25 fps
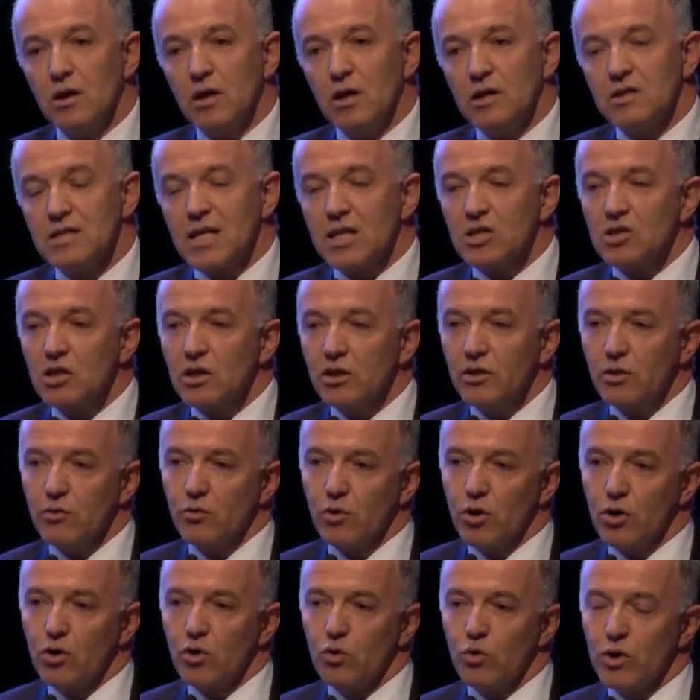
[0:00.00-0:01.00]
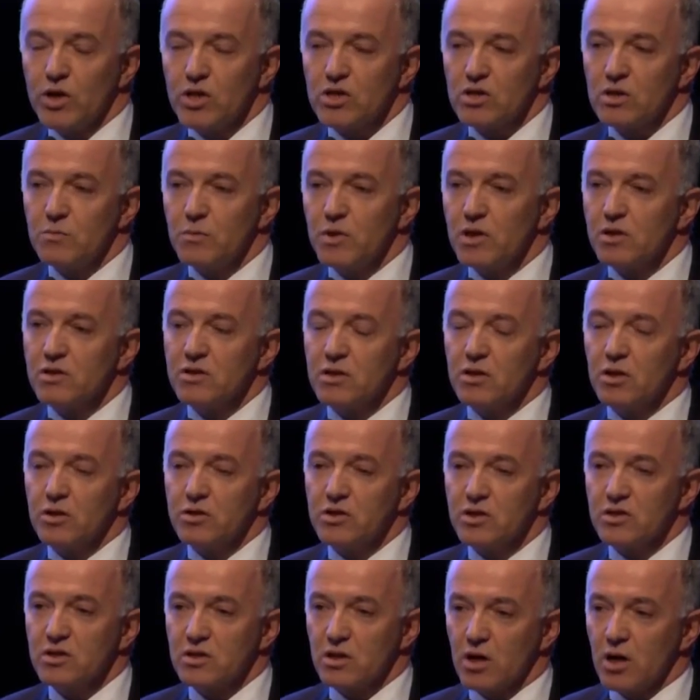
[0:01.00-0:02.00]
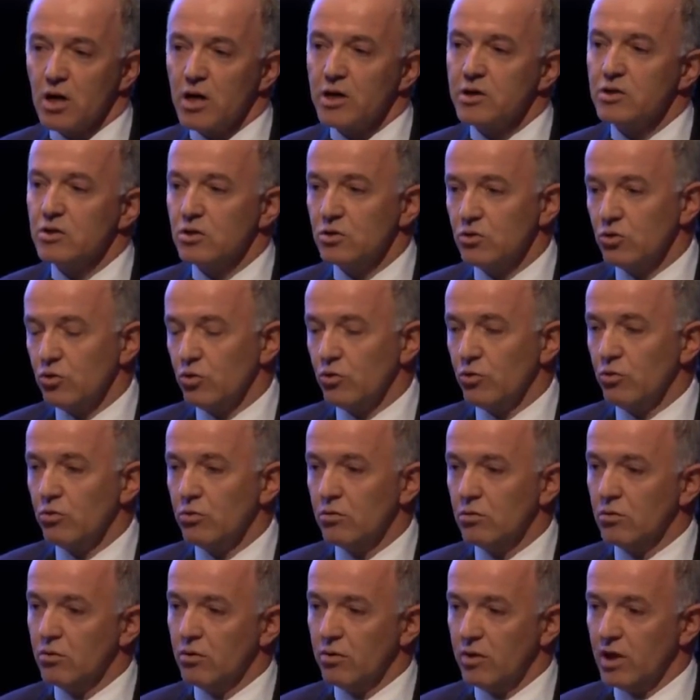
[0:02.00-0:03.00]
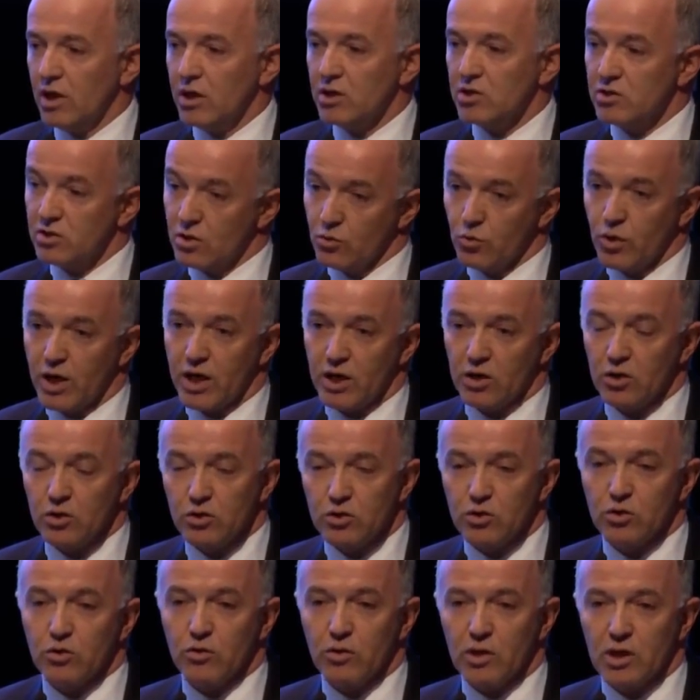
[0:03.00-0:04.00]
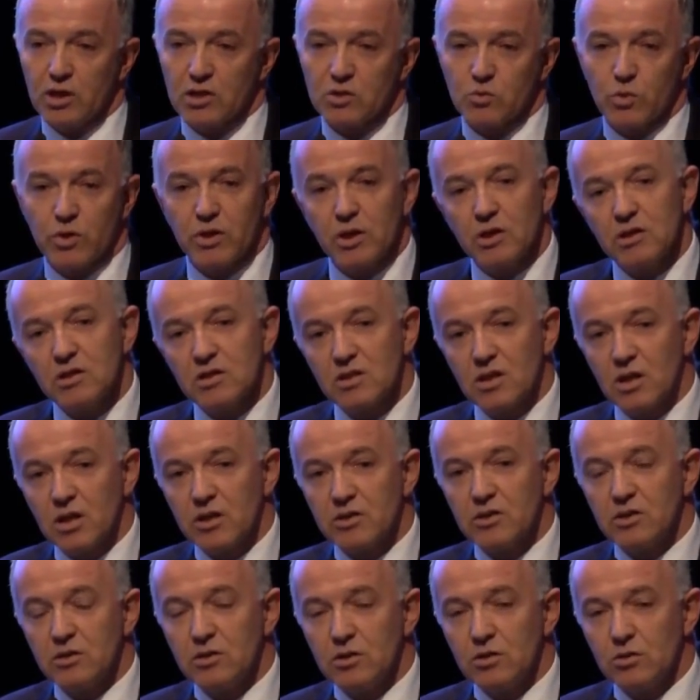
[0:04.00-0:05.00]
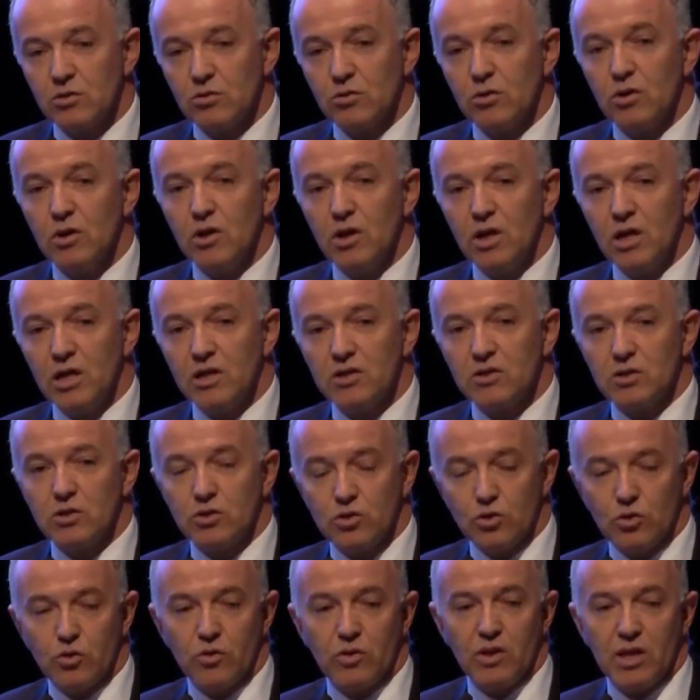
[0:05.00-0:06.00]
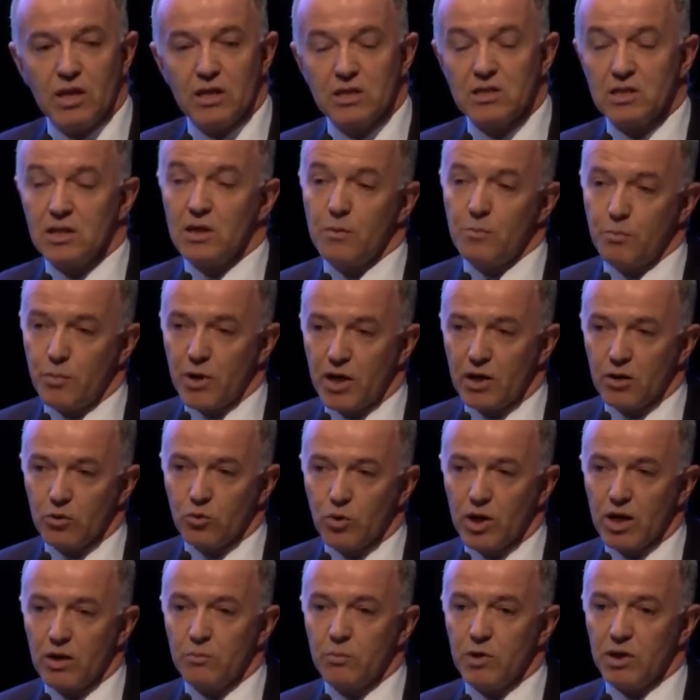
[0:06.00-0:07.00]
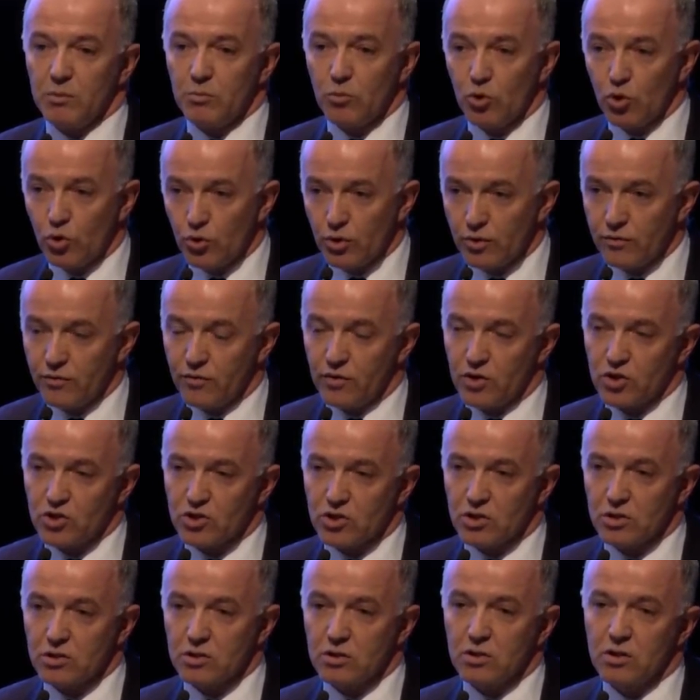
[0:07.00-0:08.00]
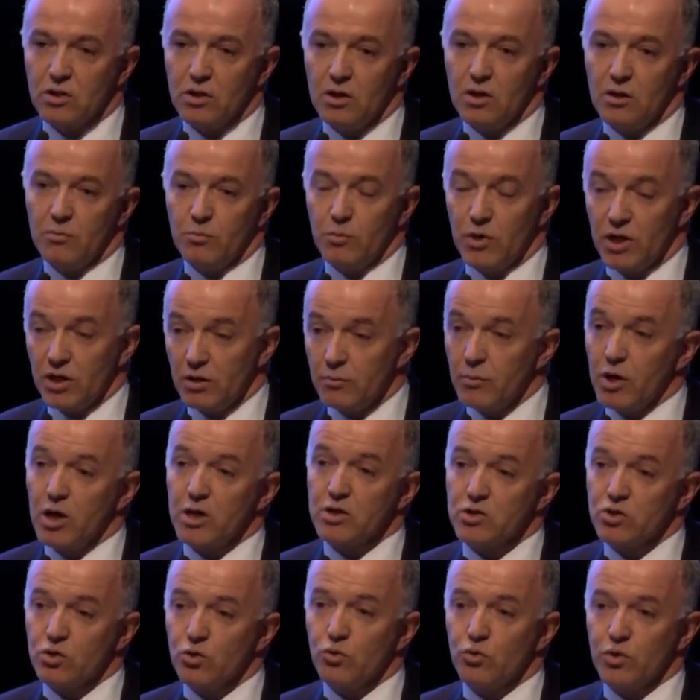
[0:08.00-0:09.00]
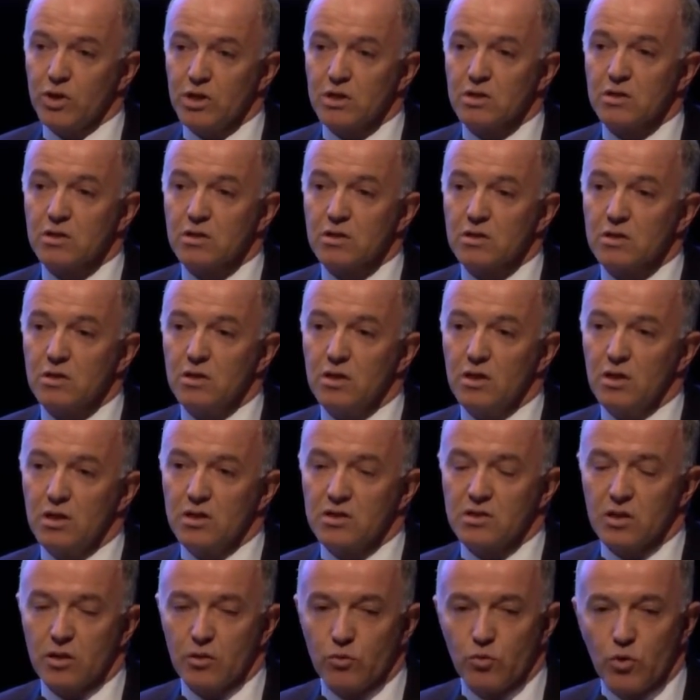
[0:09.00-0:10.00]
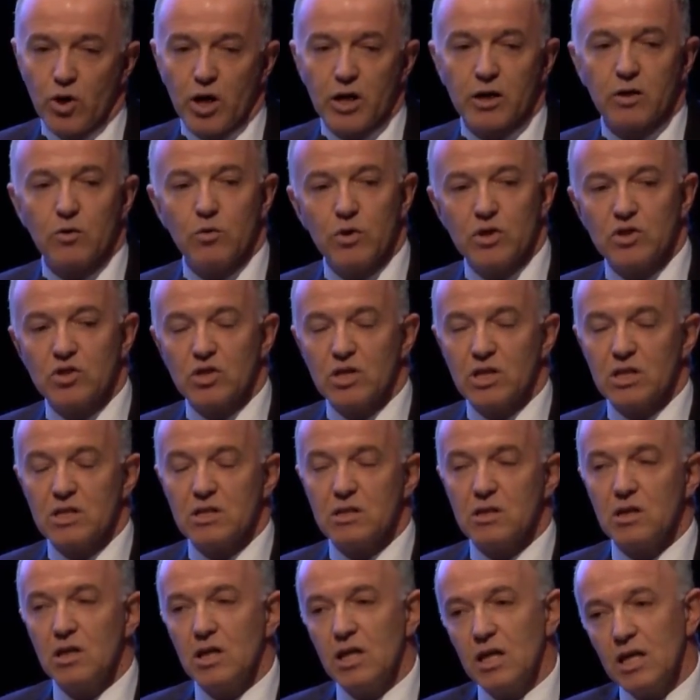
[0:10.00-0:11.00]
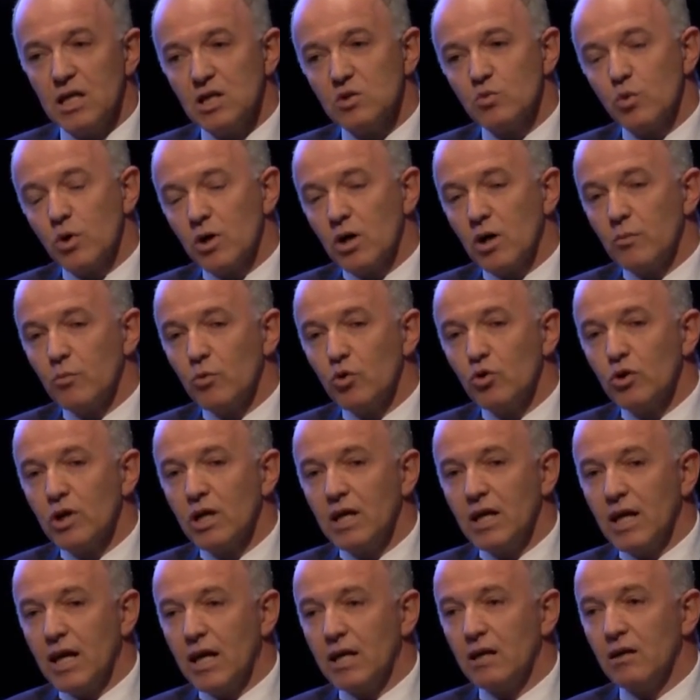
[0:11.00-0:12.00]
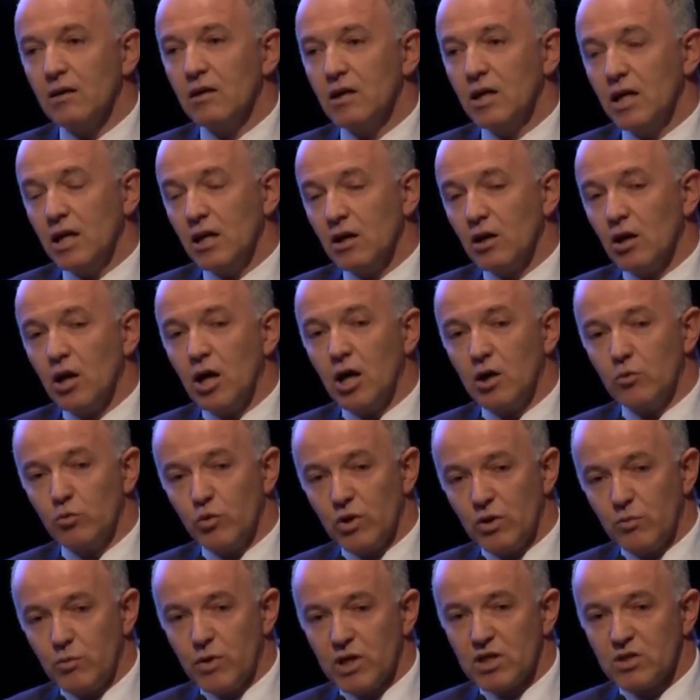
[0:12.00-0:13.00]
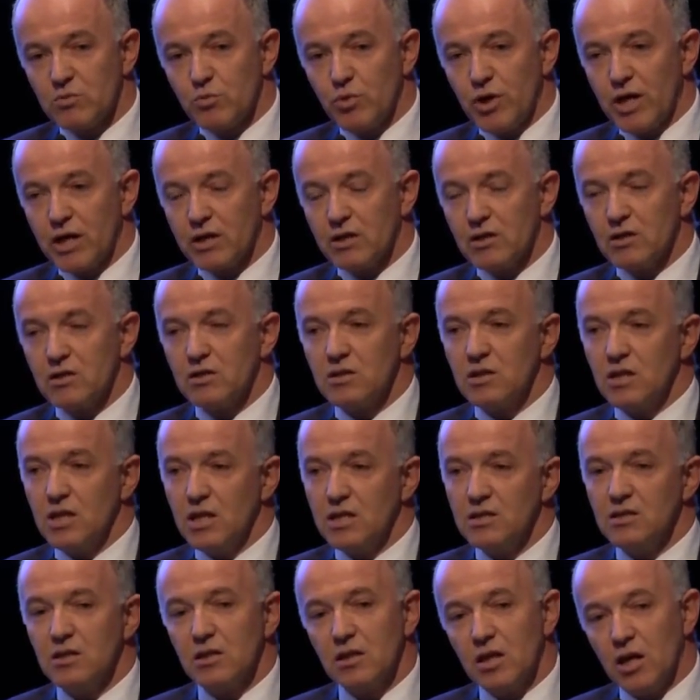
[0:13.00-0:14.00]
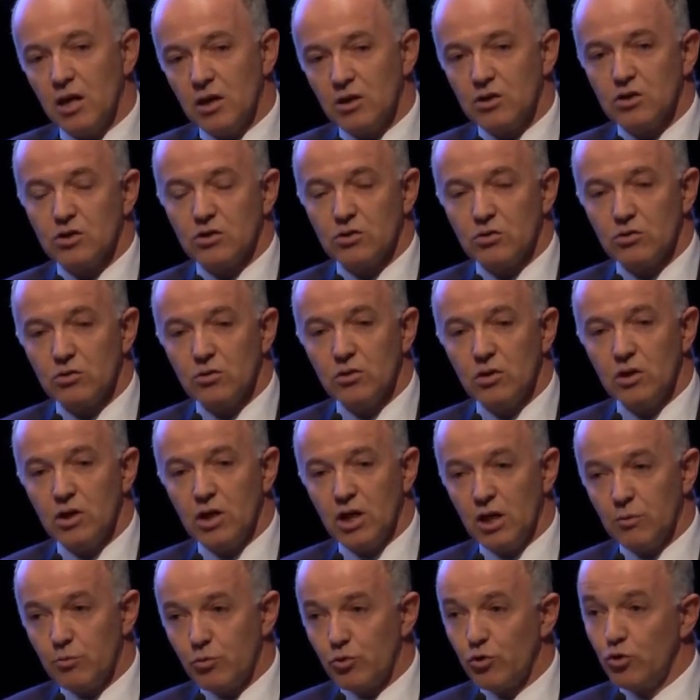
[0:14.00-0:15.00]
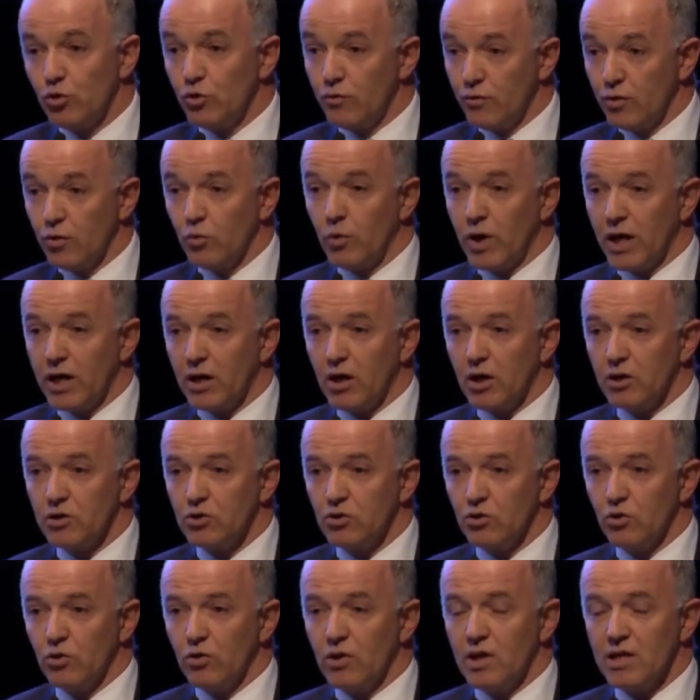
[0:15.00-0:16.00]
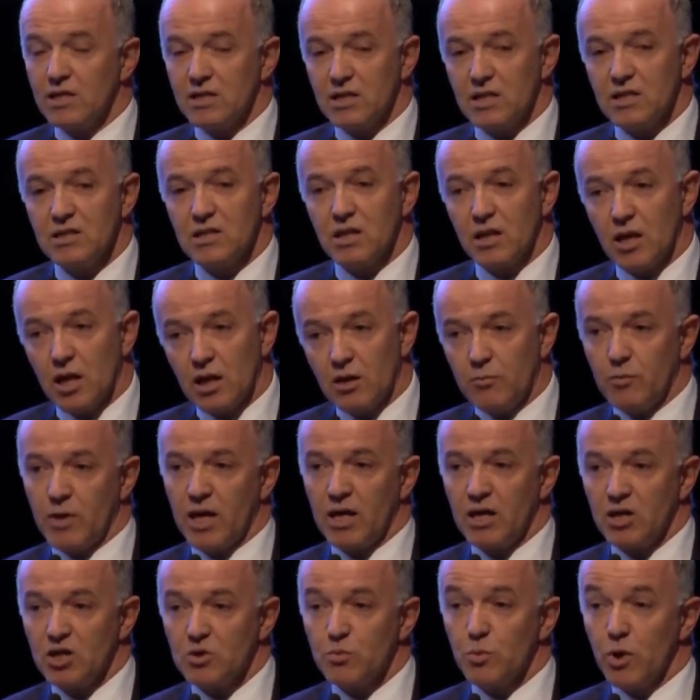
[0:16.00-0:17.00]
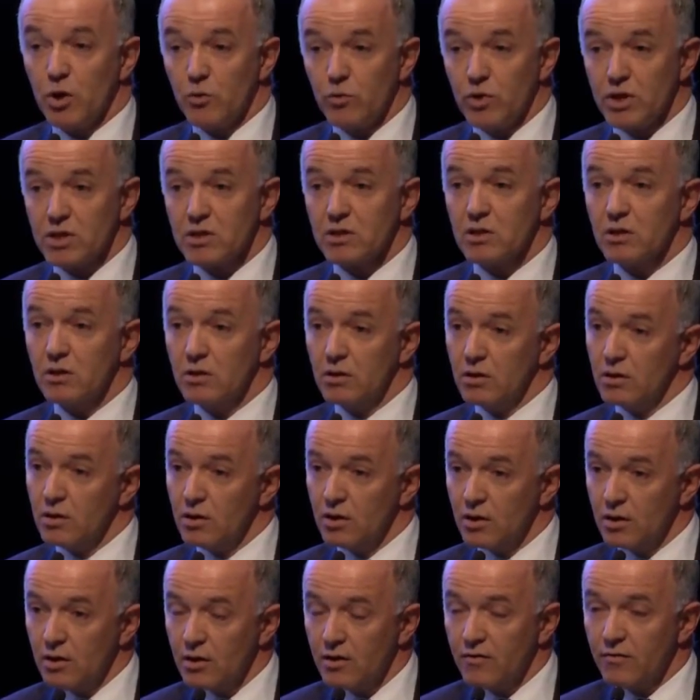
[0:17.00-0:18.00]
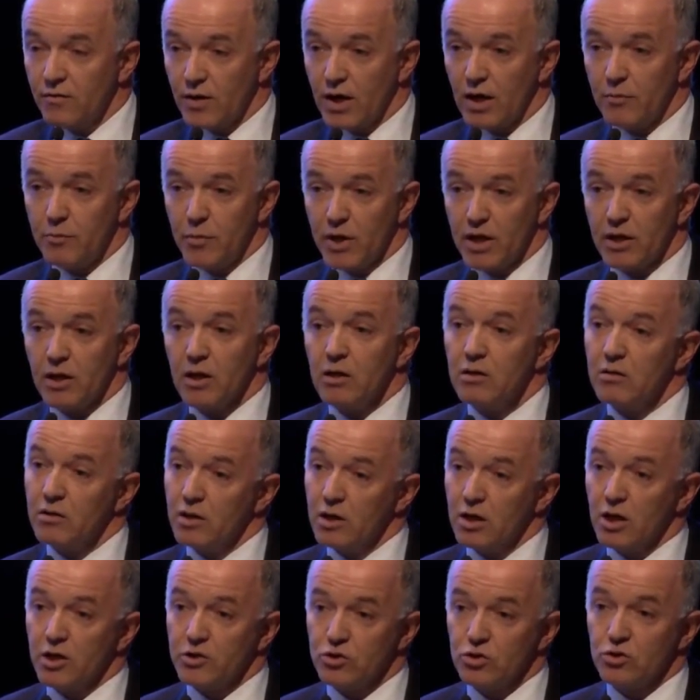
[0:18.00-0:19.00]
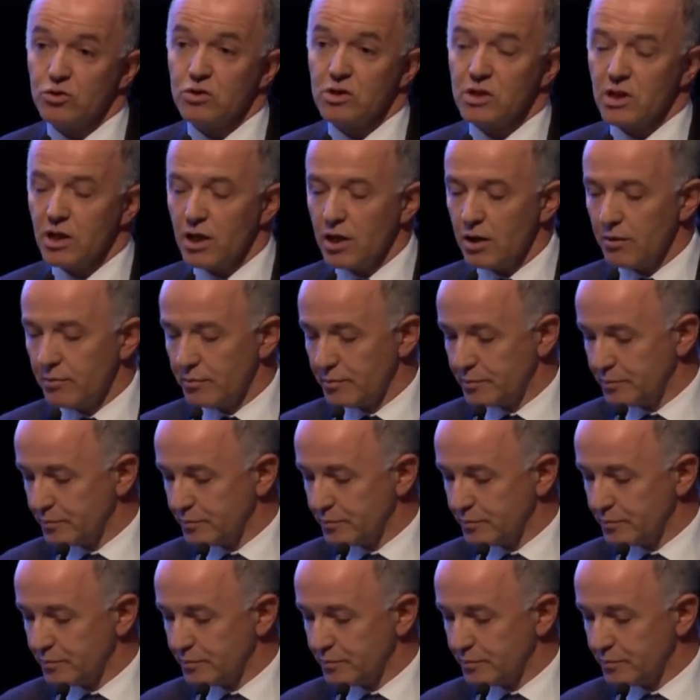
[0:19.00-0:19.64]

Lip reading: It's actually the wrong question, because they're not designed to do things the way you do things. What they're designed to do is to do things in a better way, be more efficient, minimise your risks. So the right question is what I'm looking at in line with best practice? Is it going to improve the way I do things? Is it going to manage my risk far better than I do today?